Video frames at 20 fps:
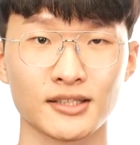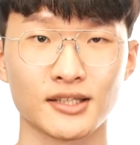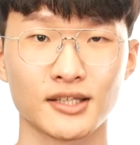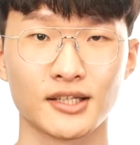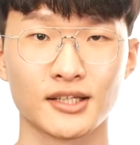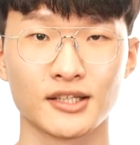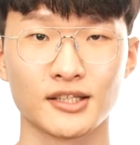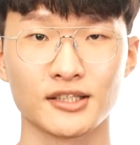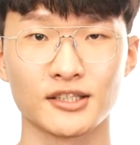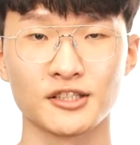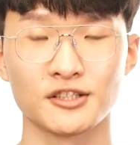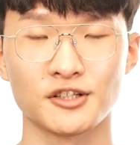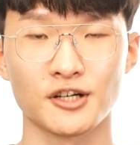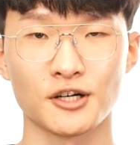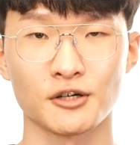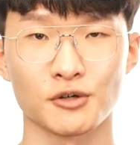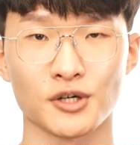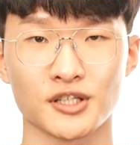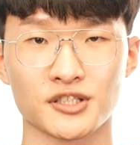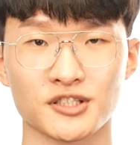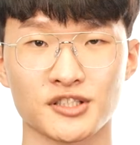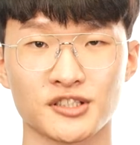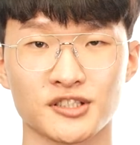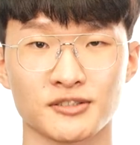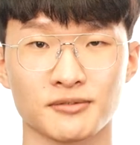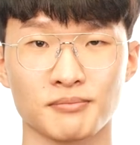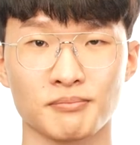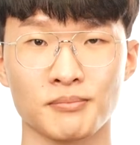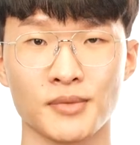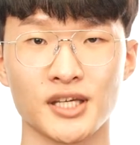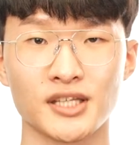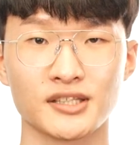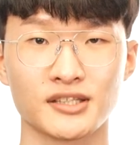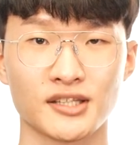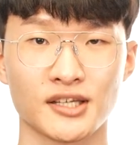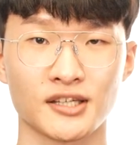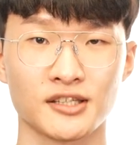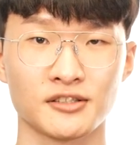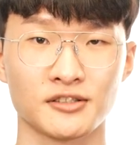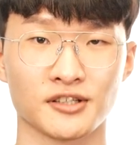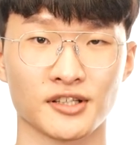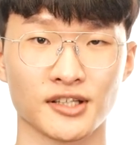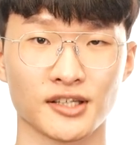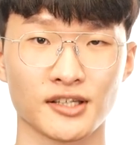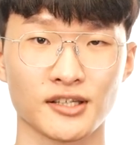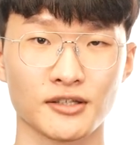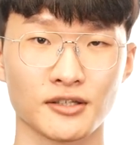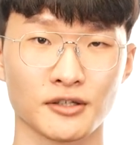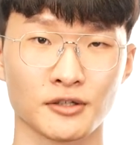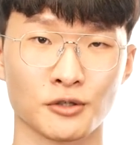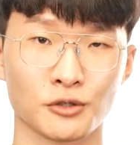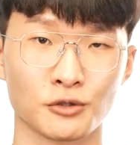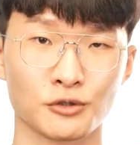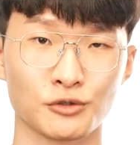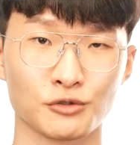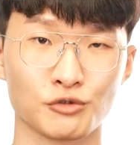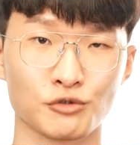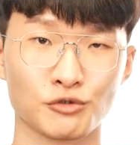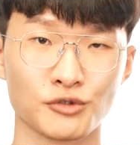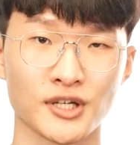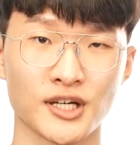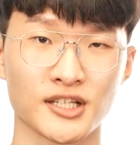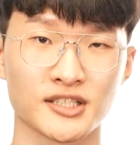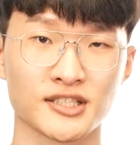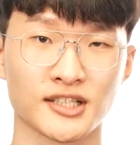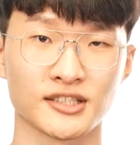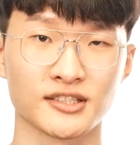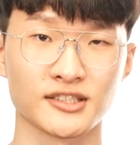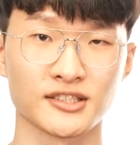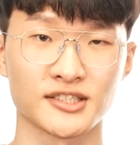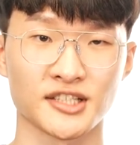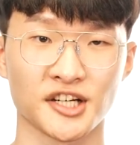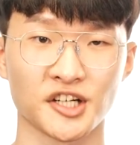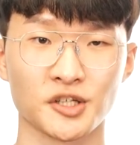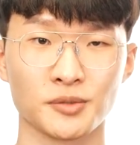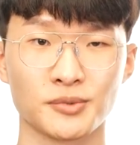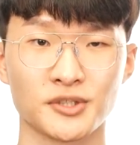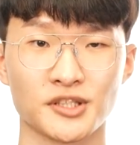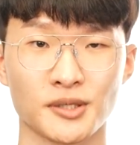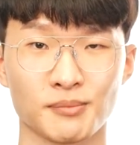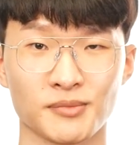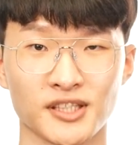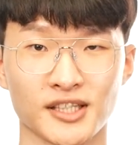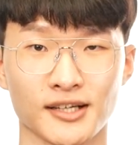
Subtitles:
However, this definitely is not a fun job for a maintainer.